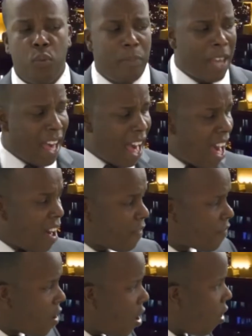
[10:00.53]
on
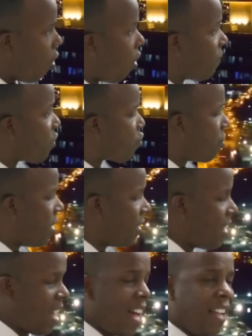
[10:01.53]
behalf of
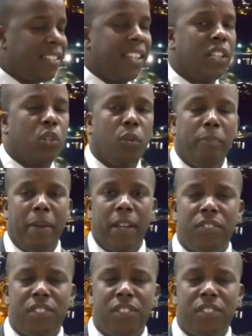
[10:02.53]
Trinidad and Tobago.